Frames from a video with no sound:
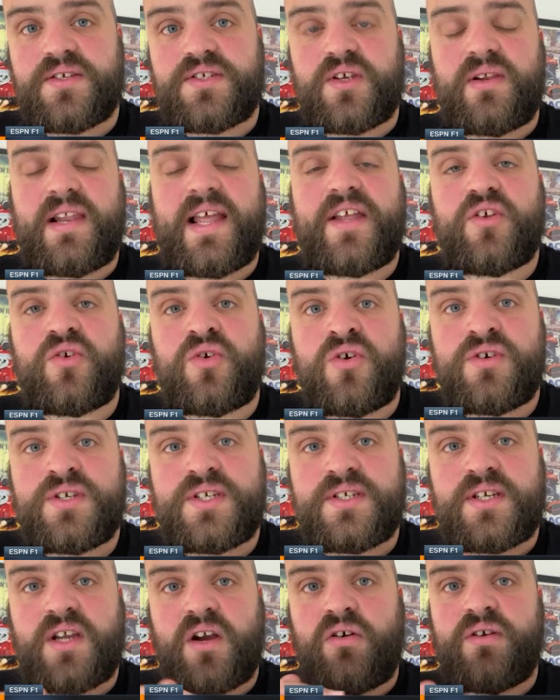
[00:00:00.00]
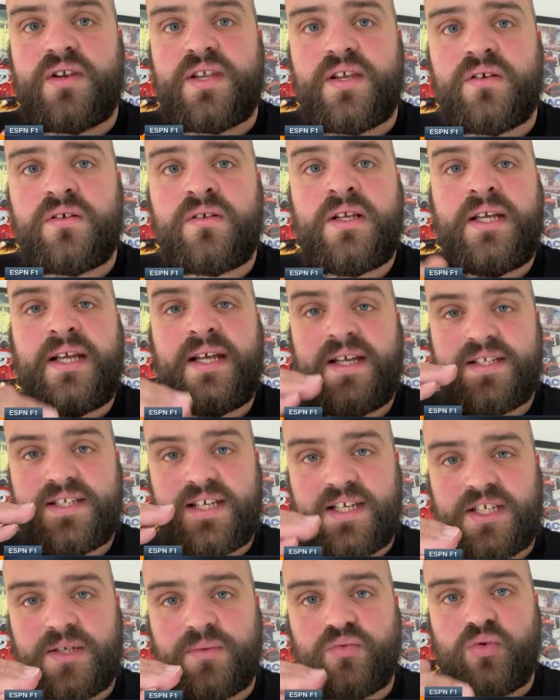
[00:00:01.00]
So, Lando Norris's current deal
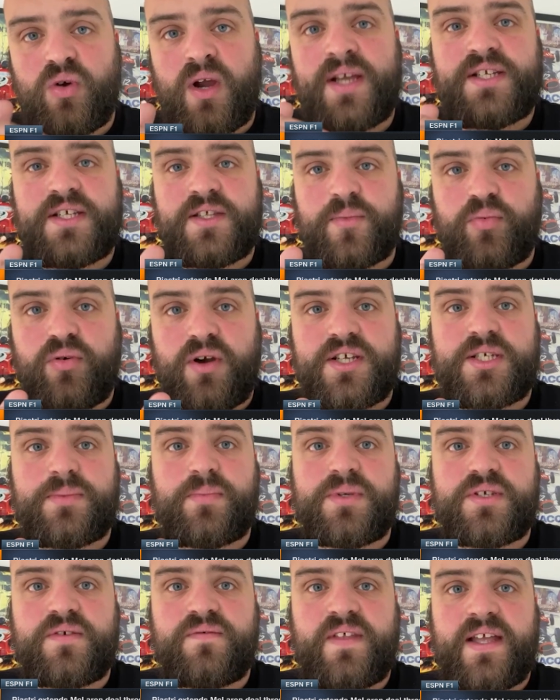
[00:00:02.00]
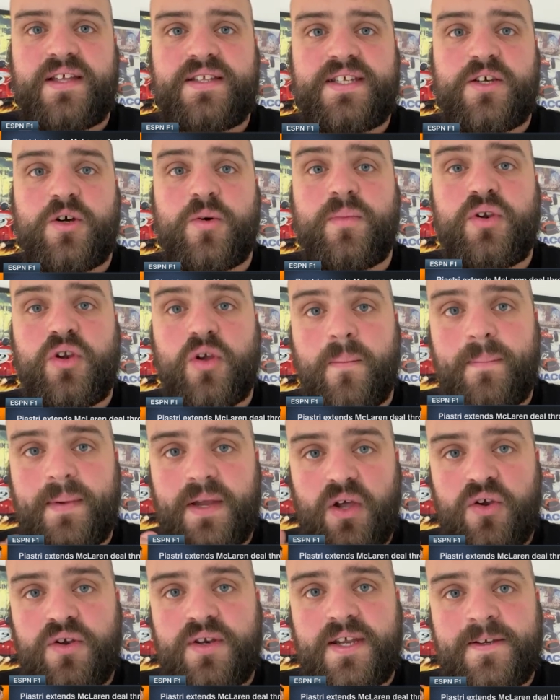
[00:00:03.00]
takes him right to the precipice of that deal, but not
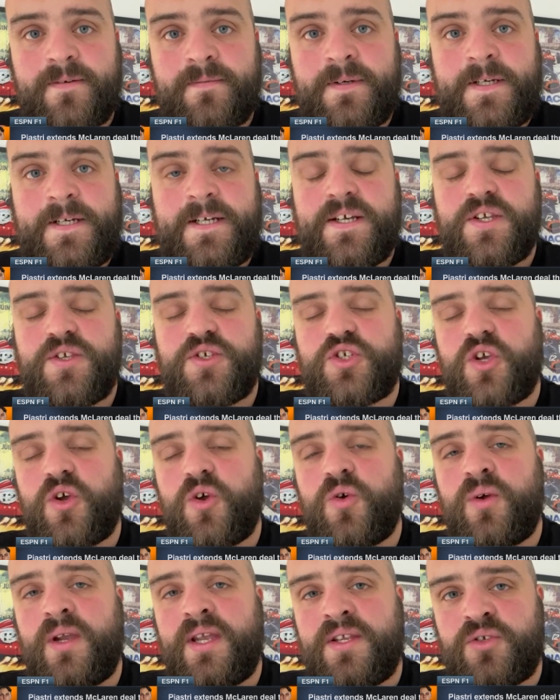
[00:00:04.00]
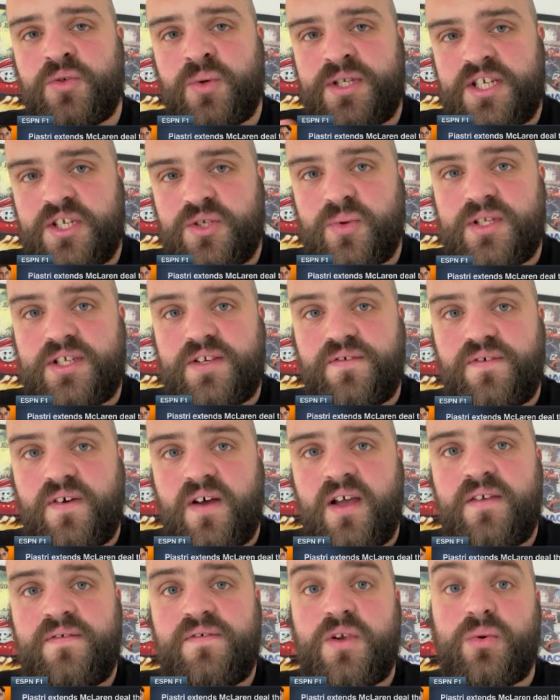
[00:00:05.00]
beyond it. So, in
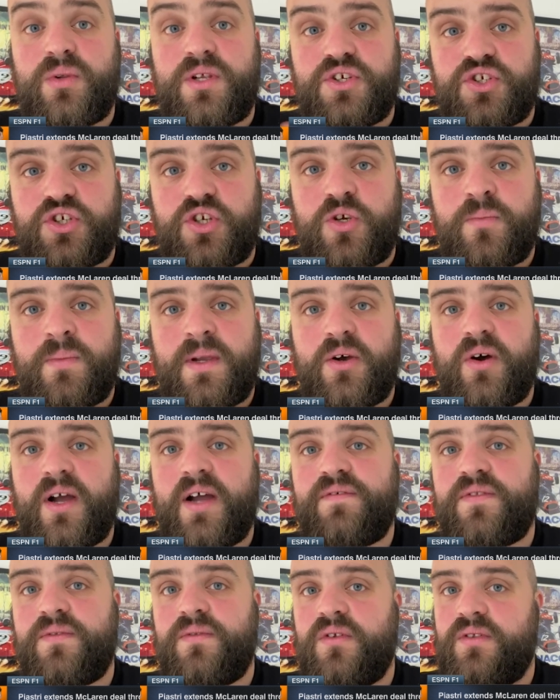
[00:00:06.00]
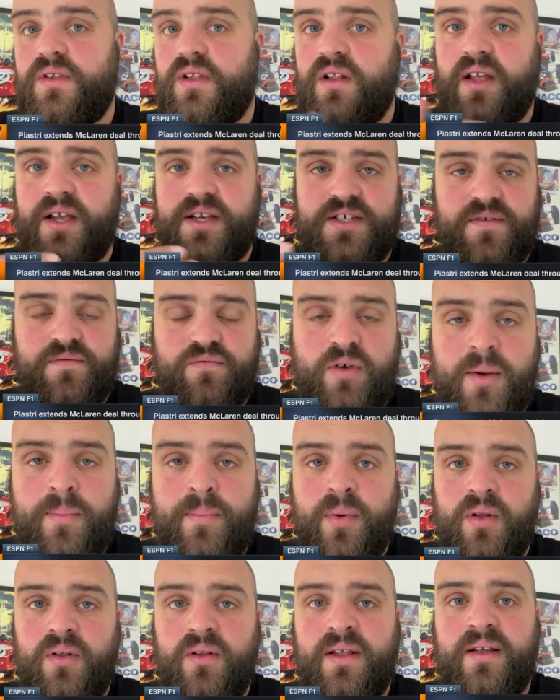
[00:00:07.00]
2025, you'll assume he'll have the likes of Red
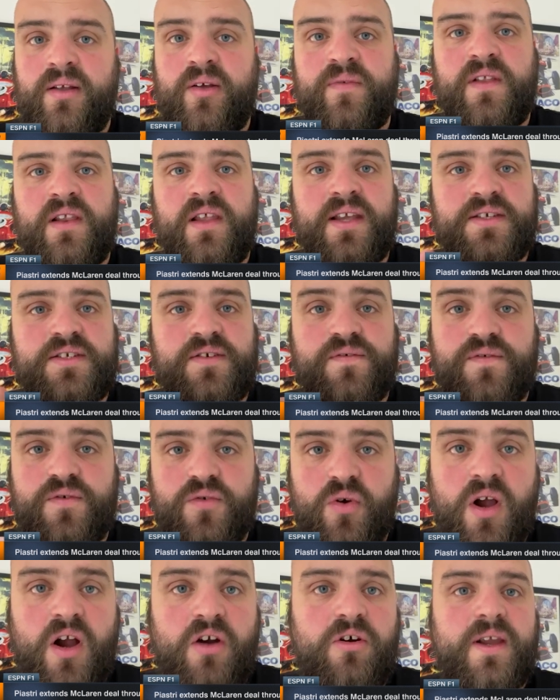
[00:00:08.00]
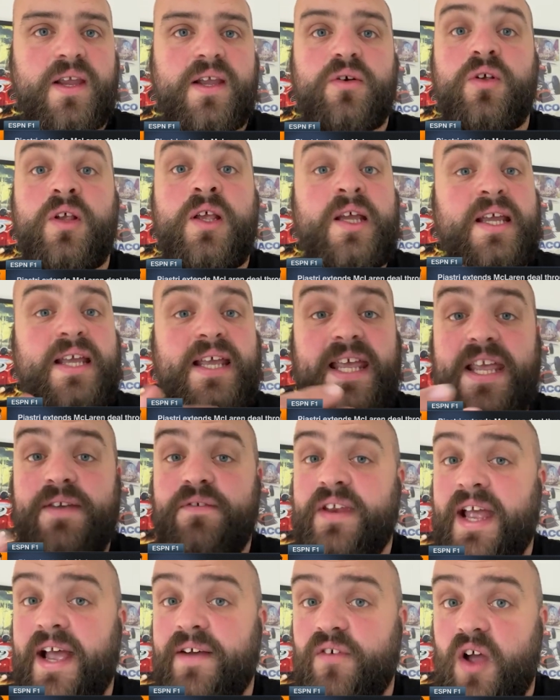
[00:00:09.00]
Bull, he'll have the likes of Ferrari, he'll
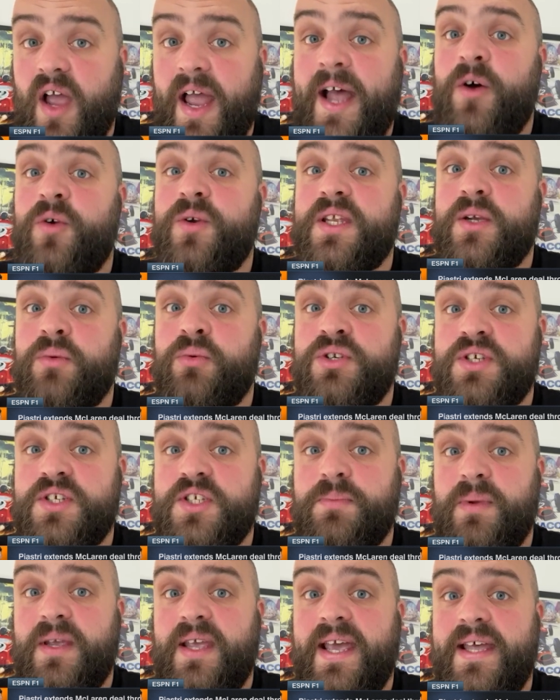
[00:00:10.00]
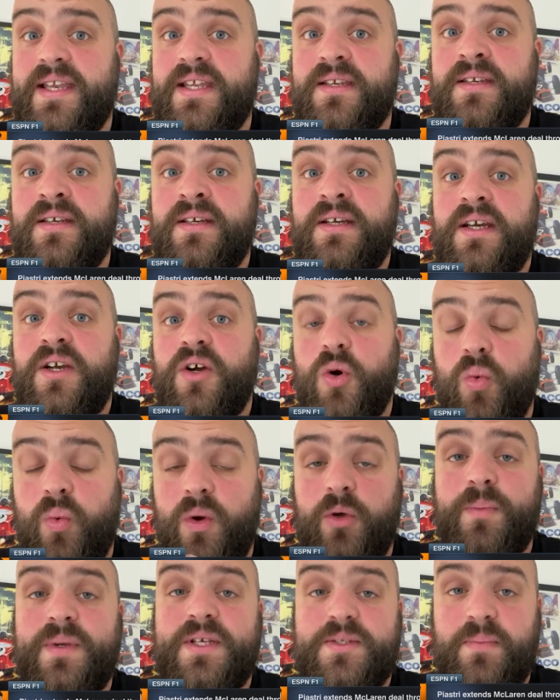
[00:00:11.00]
even have Audi, which is spearheaded or
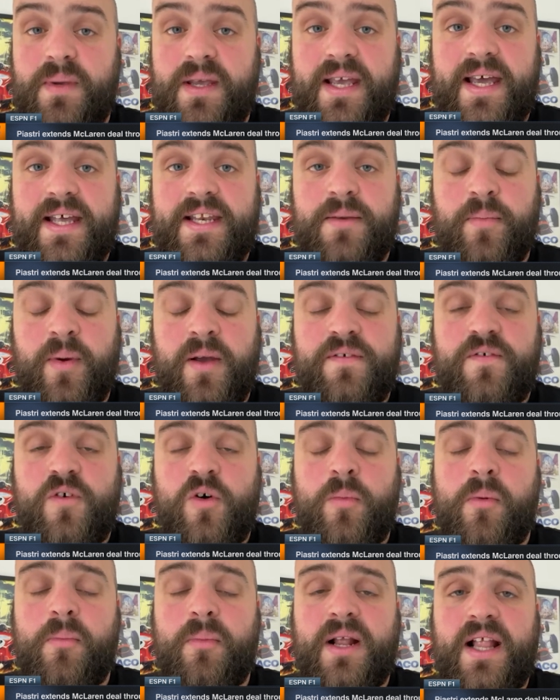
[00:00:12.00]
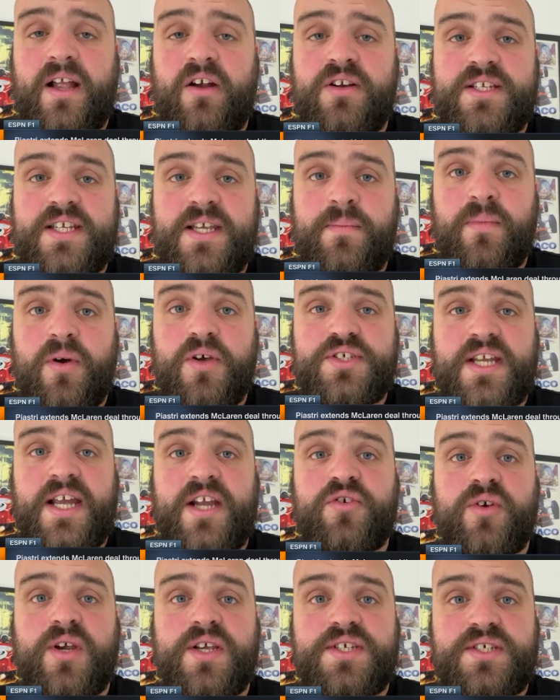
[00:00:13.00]
will be spearheaded by former McLaren team boss
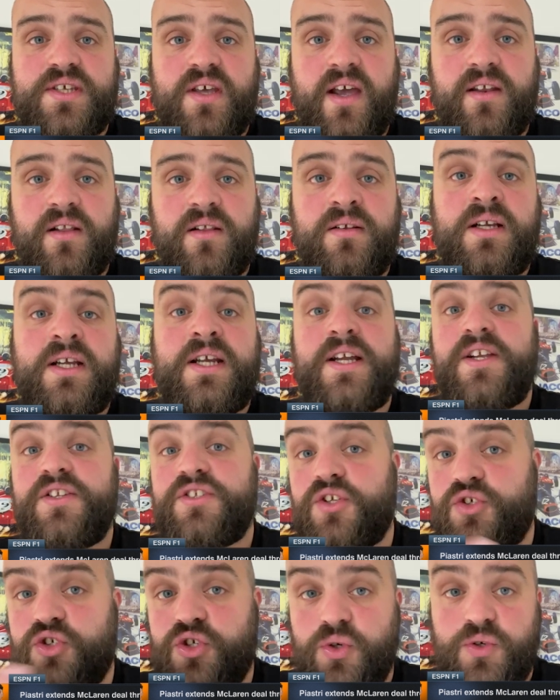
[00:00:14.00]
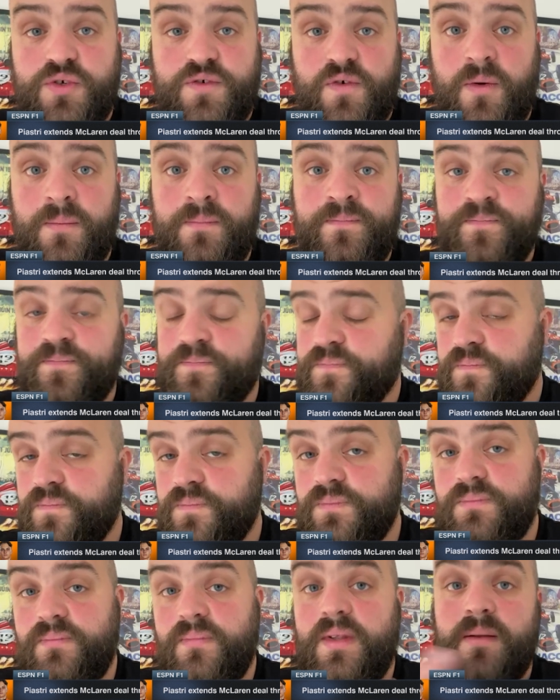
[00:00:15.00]
Andreas Seidl, to choose from
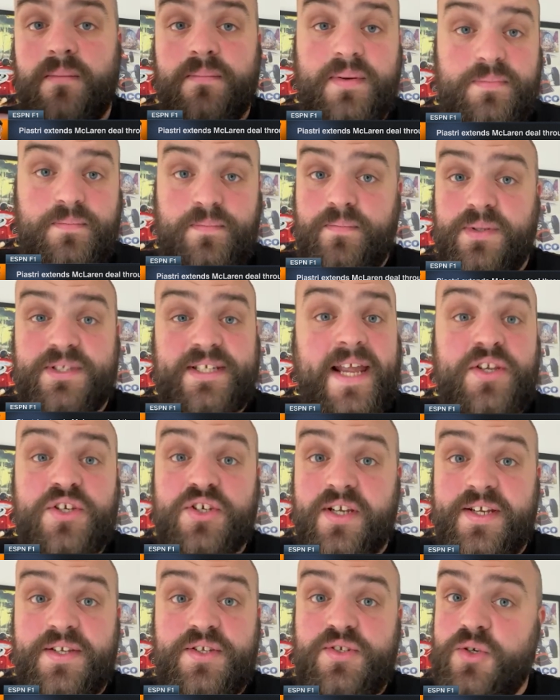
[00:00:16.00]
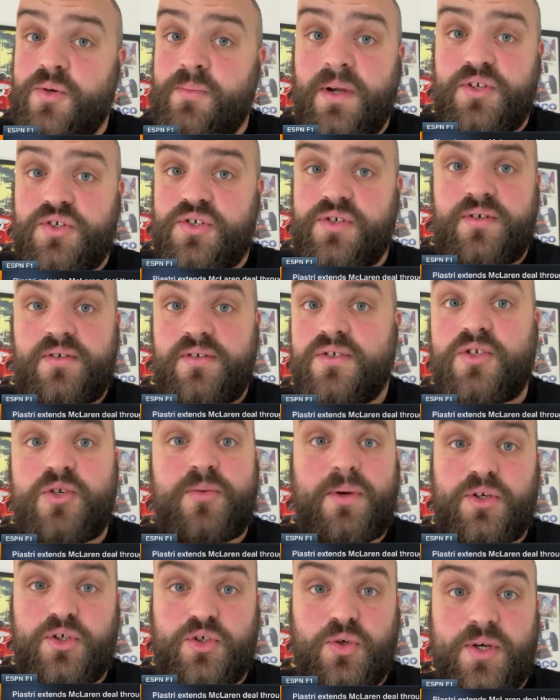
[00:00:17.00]
but potentially too much too
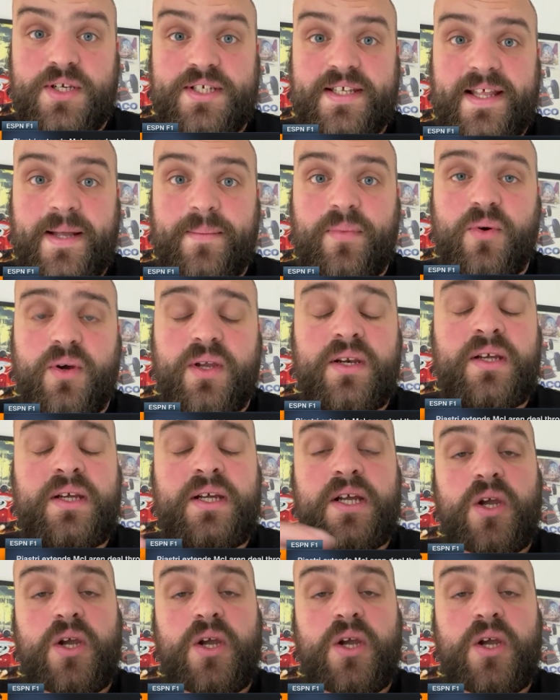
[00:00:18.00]
much choice at that point.